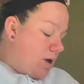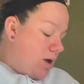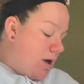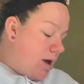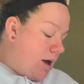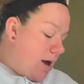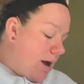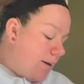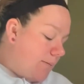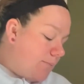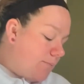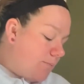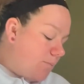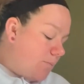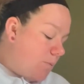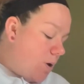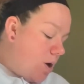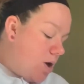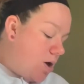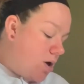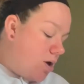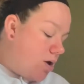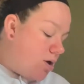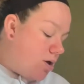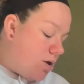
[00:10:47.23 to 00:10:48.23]

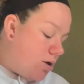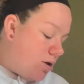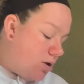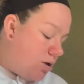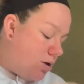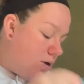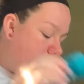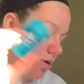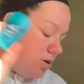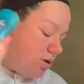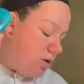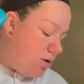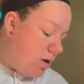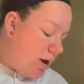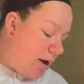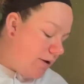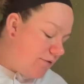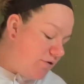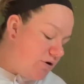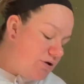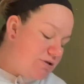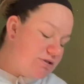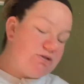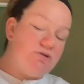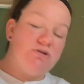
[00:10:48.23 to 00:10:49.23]
I've
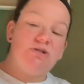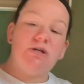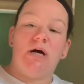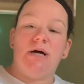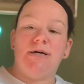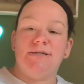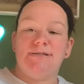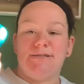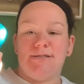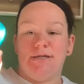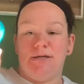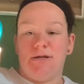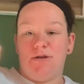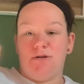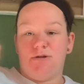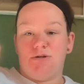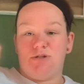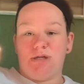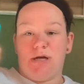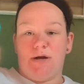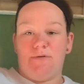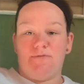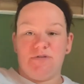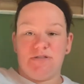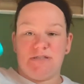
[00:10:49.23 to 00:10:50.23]
also tossed another
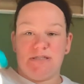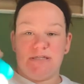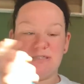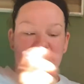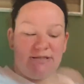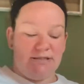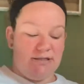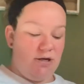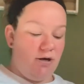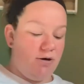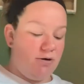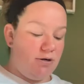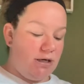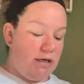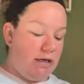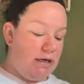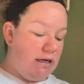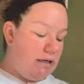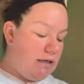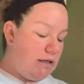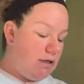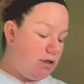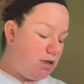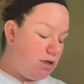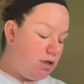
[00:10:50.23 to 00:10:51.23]
travel size deodorant in
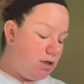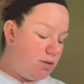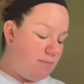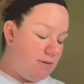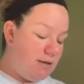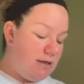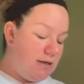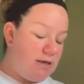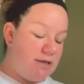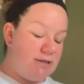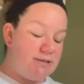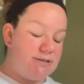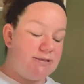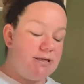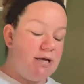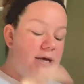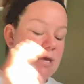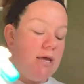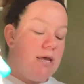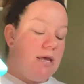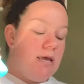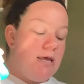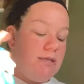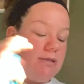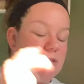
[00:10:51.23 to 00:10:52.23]
here because
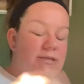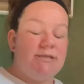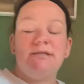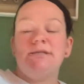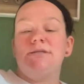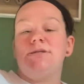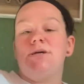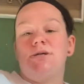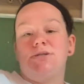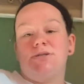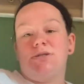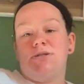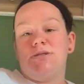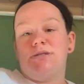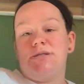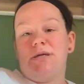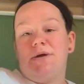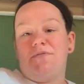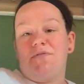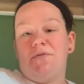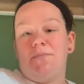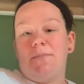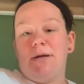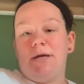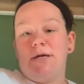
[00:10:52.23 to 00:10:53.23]
this is also stuff
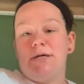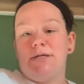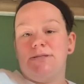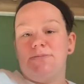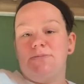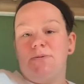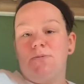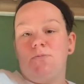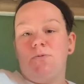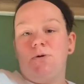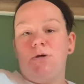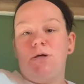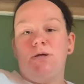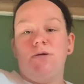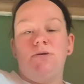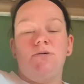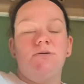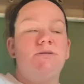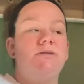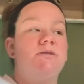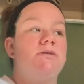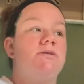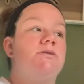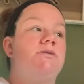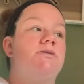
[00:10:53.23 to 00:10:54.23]
that my husband will
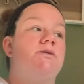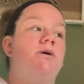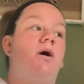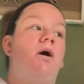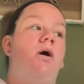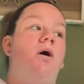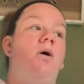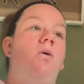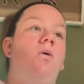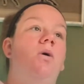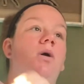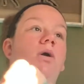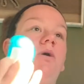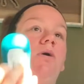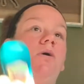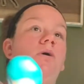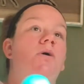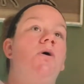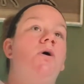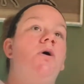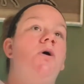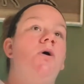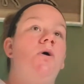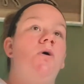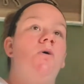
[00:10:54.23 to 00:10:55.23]
use. So
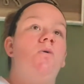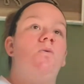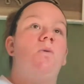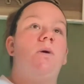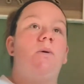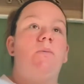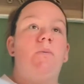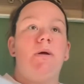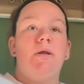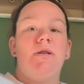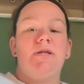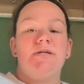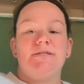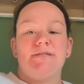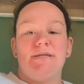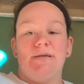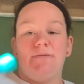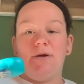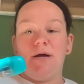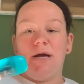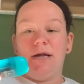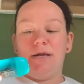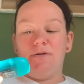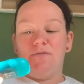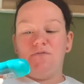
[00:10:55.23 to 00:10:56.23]
we wear the same
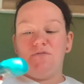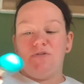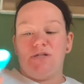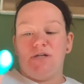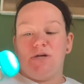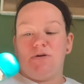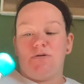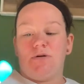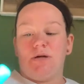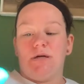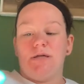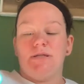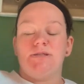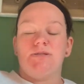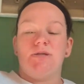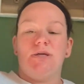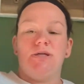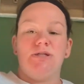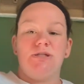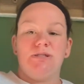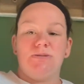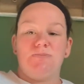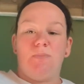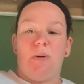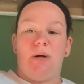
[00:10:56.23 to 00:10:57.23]
kind of deodorant. So I
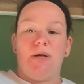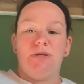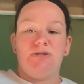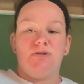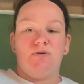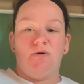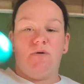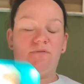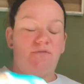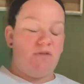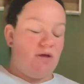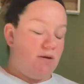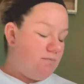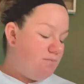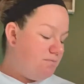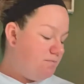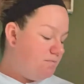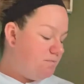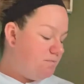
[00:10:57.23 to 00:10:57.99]
just bought 2 of them.